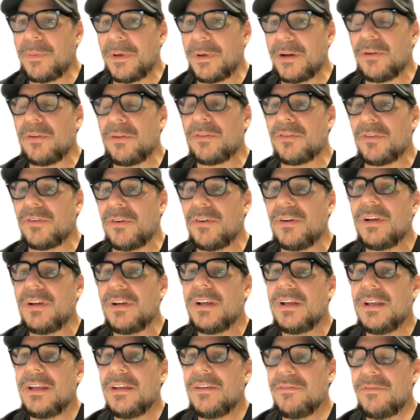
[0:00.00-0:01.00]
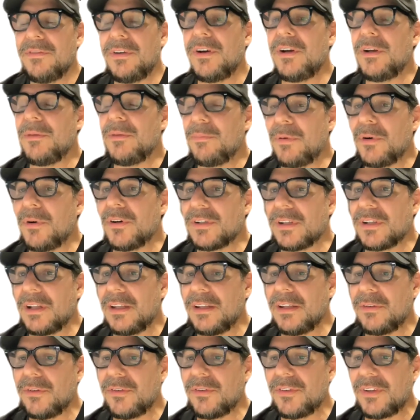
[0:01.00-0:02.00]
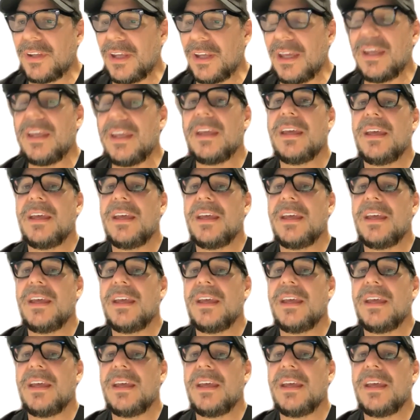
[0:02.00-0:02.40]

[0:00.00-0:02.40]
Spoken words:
but also very importantly to say